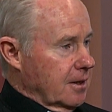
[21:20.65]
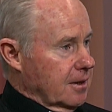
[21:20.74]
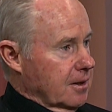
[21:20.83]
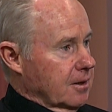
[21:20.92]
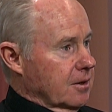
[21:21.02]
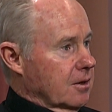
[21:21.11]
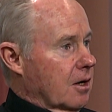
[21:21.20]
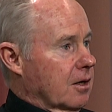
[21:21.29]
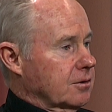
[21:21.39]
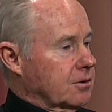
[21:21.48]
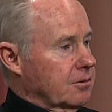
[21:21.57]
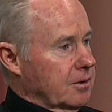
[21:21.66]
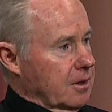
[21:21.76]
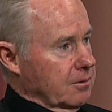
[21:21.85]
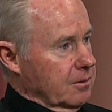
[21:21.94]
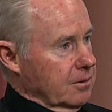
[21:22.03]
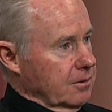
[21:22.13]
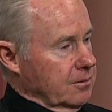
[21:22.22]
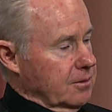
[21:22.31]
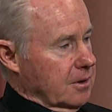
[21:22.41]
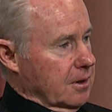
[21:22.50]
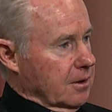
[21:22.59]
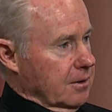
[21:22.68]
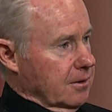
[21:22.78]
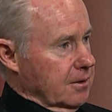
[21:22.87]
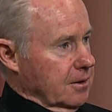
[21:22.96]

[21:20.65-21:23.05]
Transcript: and also in our world uh,